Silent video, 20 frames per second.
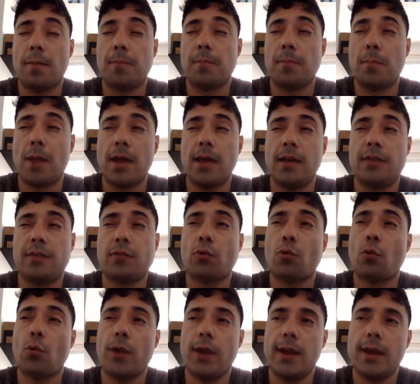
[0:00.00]
my
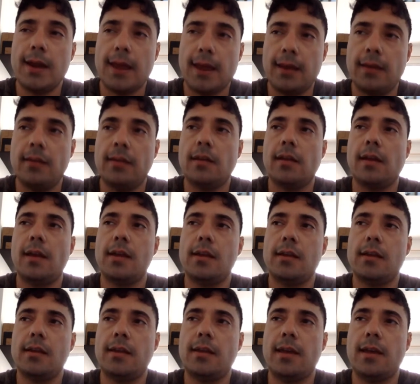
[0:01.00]
screening
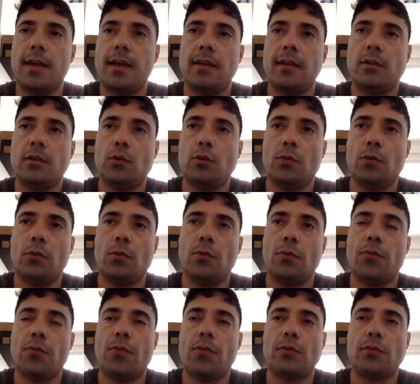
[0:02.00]
and to